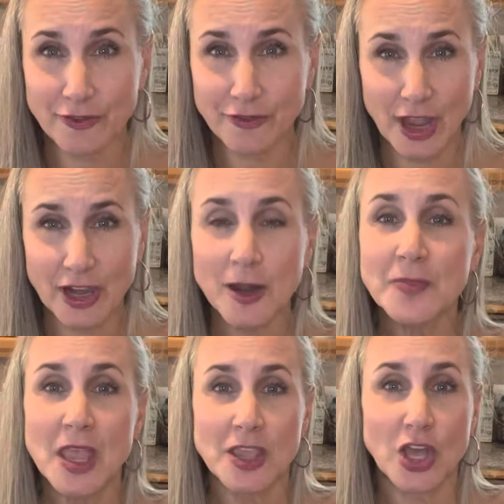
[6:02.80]
fryer.
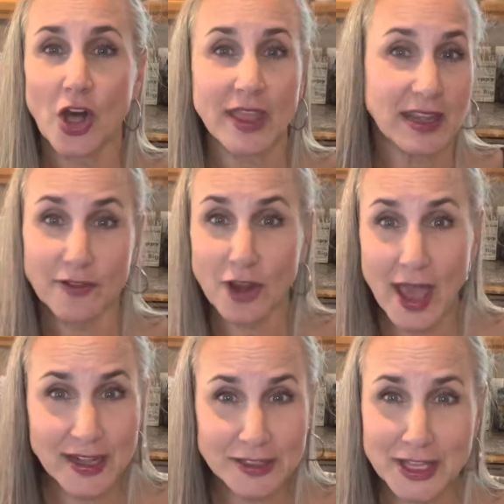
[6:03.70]
Y'all, I never
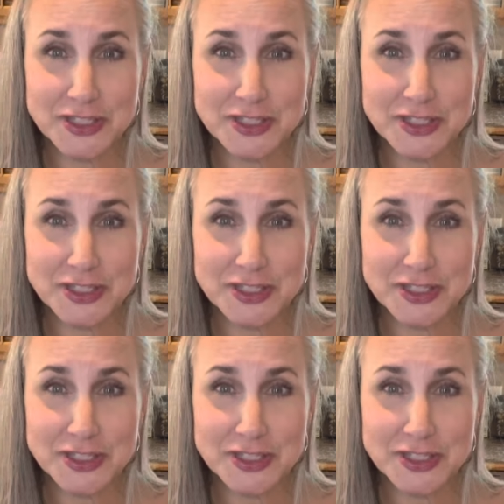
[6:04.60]
had an